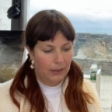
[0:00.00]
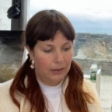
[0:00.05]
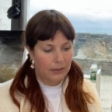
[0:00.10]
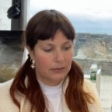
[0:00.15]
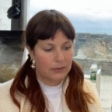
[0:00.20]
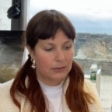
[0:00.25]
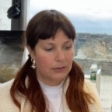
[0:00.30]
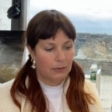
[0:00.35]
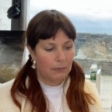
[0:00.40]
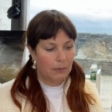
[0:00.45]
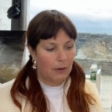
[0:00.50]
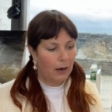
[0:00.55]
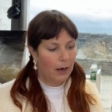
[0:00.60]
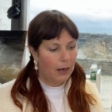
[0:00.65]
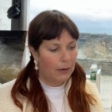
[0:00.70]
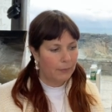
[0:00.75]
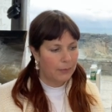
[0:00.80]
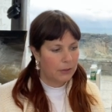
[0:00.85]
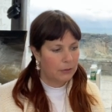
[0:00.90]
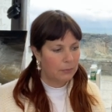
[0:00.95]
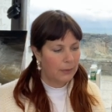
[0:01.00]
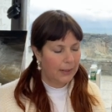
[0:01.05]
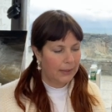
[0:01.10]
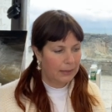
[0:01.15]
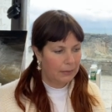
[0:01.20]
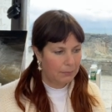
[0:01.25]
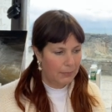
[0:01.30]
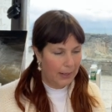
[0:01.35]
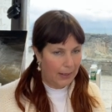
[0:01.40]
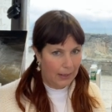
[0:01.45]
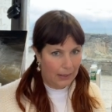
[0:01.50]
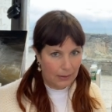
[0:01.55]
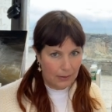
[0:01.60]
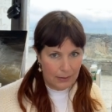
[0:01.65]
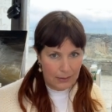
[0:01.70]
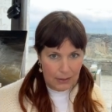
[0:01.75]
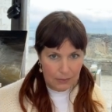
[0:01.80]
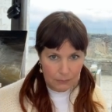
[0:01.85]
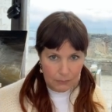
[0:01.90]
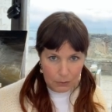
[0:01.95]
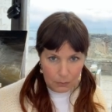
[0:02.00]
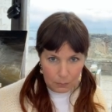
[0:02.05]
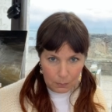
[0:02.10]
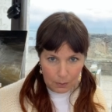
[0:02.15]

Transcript: so i would recommend if you